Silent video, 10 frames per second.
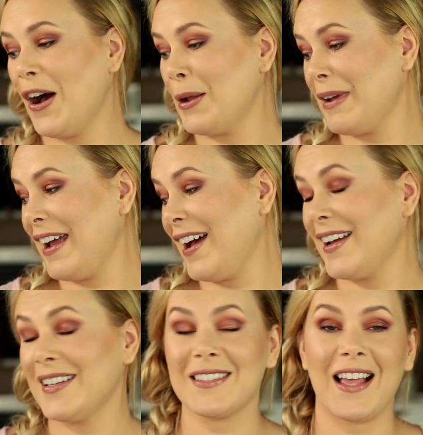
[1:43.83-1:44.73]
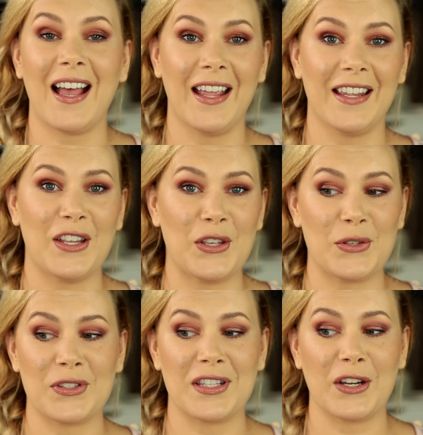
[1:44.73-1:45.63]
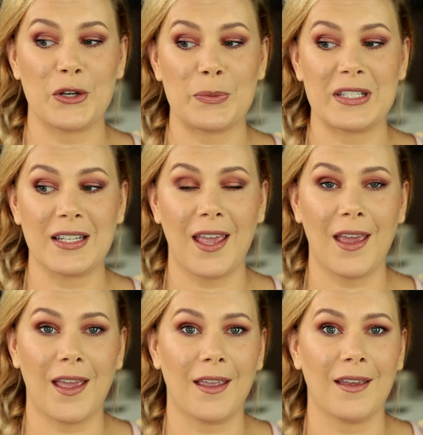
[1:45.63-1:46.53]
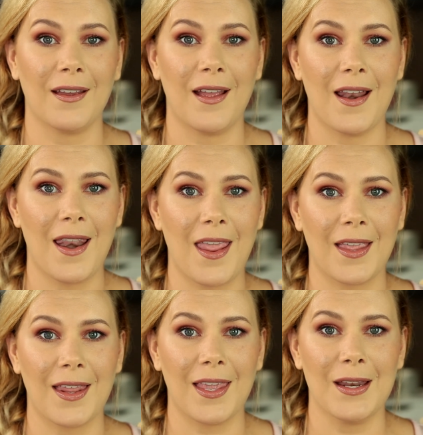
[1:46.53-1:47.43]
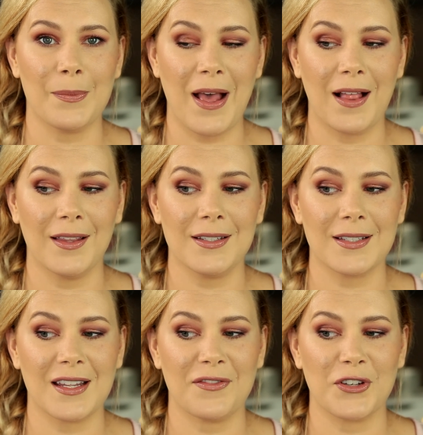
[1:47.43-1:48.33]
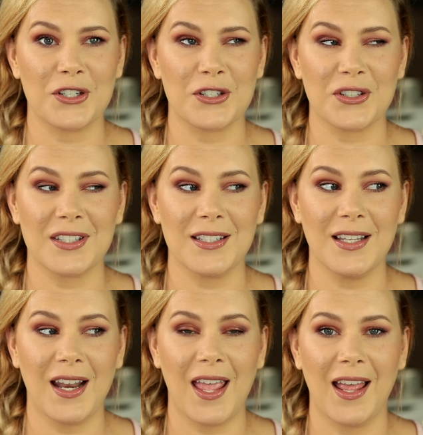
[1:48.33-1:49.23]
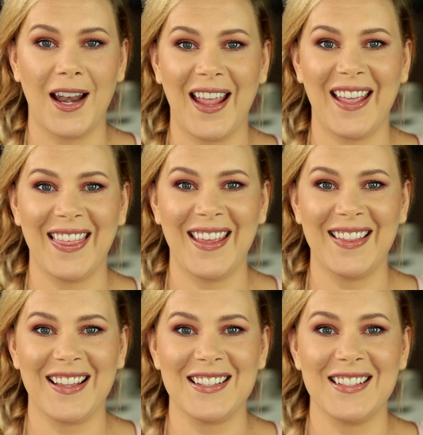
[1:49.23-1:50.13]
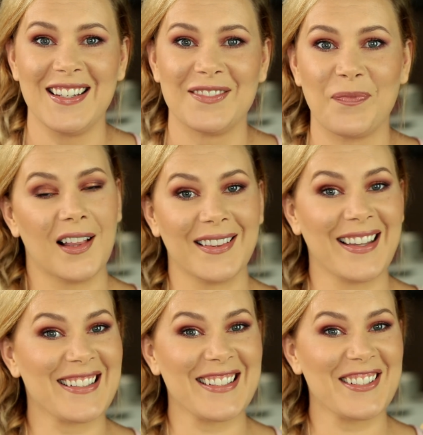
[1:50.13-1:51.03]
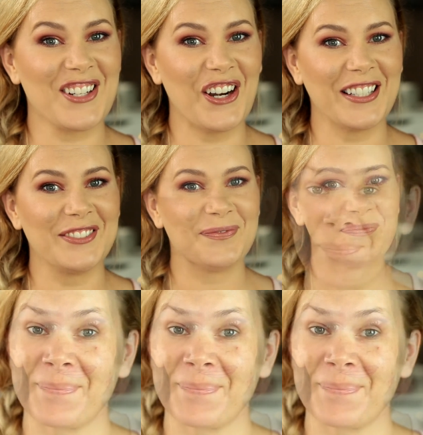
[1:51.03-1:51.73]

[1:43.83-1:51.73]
On my eyes, I use the Urban Decay Naked Heat palette if you're interested, and I think that's it. Let's get started.